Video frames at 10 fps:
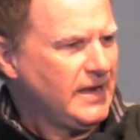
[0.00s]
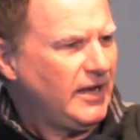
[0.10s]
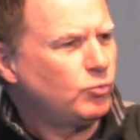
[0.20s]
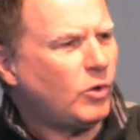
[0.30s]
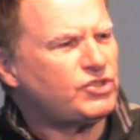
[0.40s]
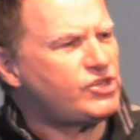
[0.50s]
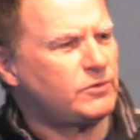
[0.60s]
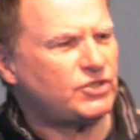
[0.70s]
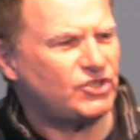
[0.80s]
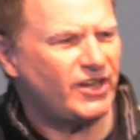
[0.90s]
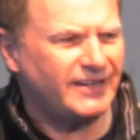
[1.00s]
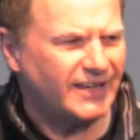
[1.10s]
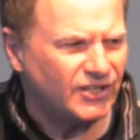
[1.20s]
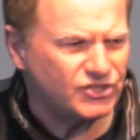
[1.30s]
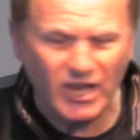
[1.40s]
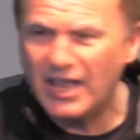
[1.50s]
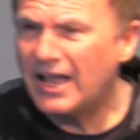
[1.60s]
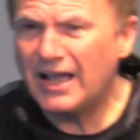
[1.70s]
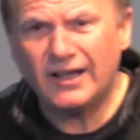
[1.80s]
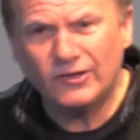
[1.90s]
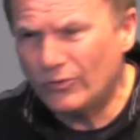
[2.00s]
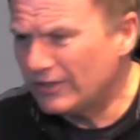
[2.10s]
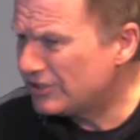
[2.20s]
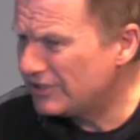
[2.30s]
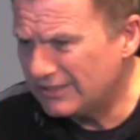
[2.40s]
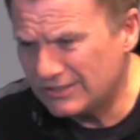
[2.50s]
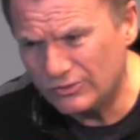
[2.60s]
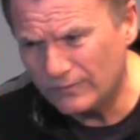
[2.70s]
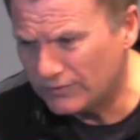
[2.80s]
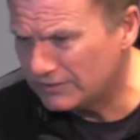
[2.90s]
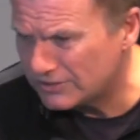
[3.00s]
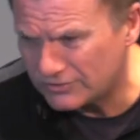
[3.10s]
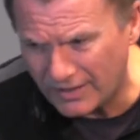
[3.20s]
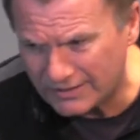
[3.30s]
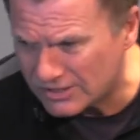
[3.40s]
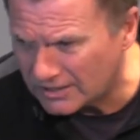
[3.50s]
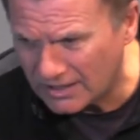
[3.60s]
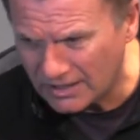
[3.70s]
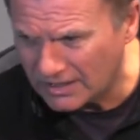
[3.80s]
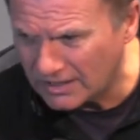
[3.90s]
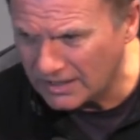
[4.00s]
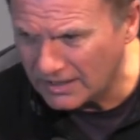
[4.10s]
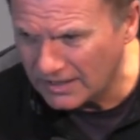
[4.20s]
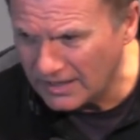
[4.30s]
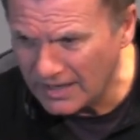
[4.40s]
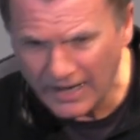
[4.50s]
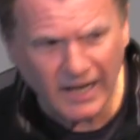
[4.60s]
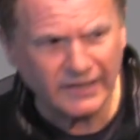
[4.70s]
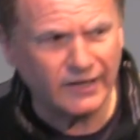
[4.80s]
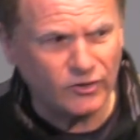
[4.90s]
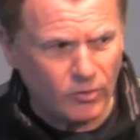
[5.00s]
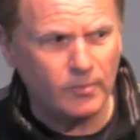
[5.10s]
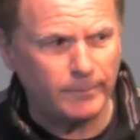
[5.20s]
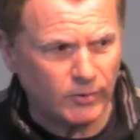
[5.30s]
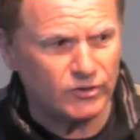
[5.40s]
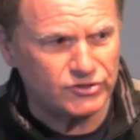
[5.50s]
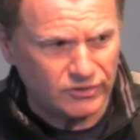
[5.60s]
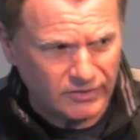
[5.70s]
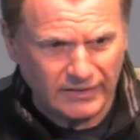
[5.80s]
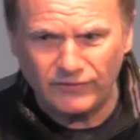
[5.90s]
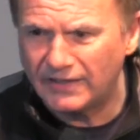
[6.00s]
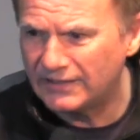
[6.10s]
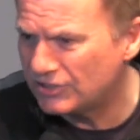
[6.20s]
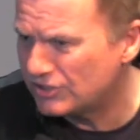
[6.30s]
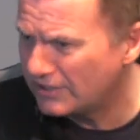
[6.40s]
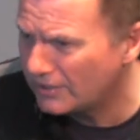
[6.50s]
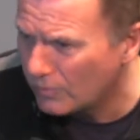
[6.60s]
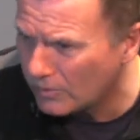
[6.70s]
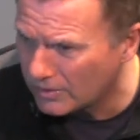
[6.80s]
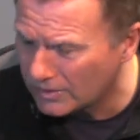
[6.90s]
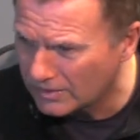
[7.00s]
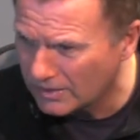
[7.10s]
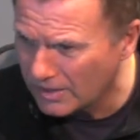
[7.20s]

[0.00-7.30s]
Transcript: And what she was saying is, I know this city is doomed for destruction, and I know I'm a prostitute living in the city wall.